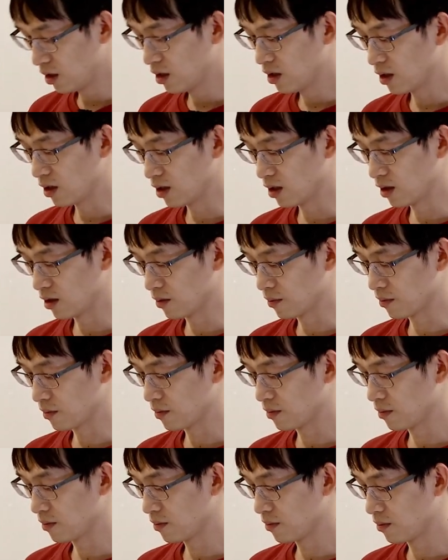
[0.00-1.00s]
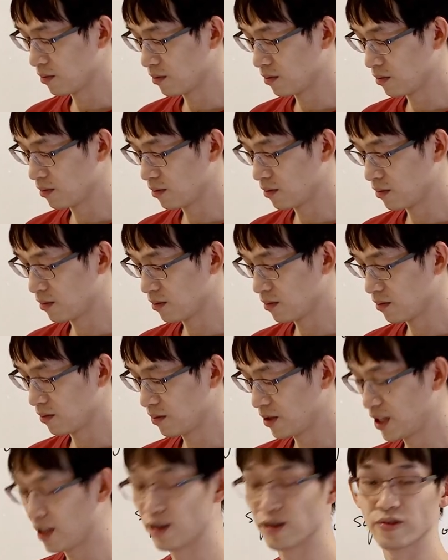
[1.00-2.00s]
But
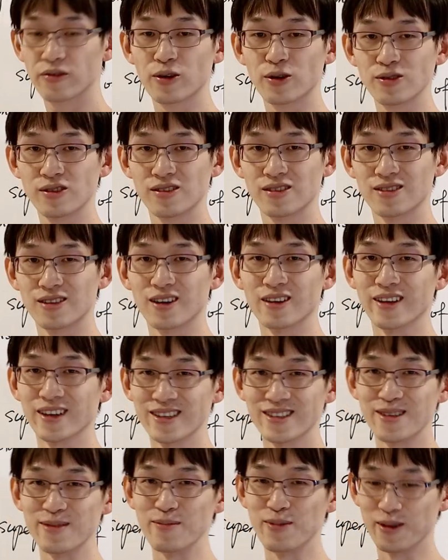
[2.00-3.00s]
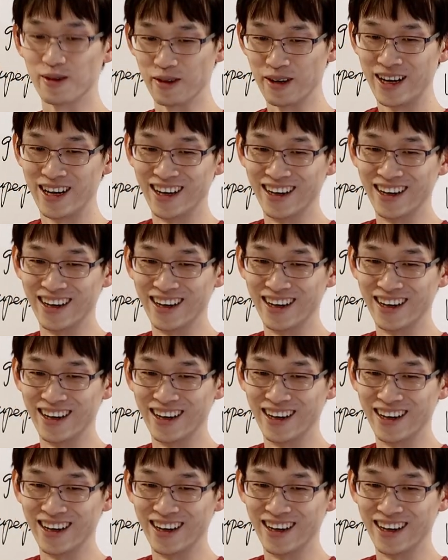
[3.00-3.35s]
then, of course, it's not that simple.